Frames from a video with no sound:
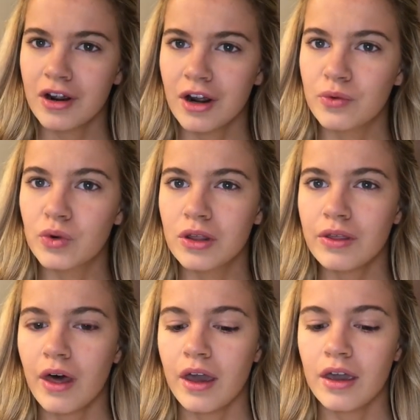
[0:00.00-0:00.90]
I really
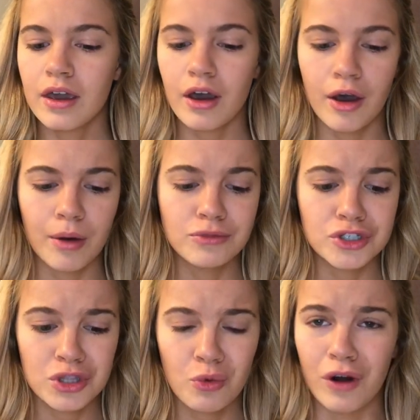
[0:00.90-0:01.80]
like
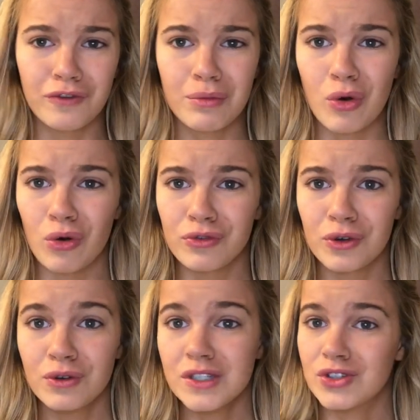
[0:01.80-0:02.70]
just the one from Whole
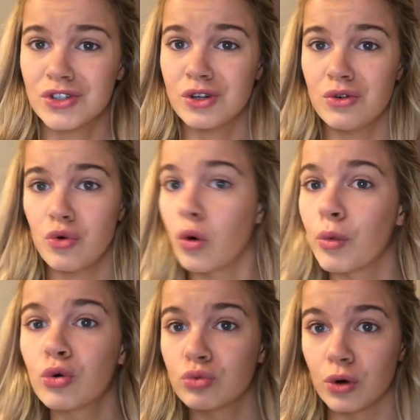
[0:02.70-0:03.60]
Foods. It's just a
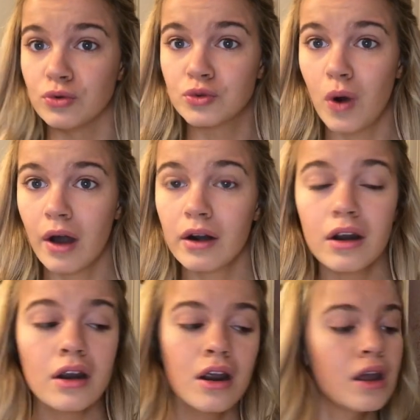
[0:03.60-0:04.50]
normal rose water,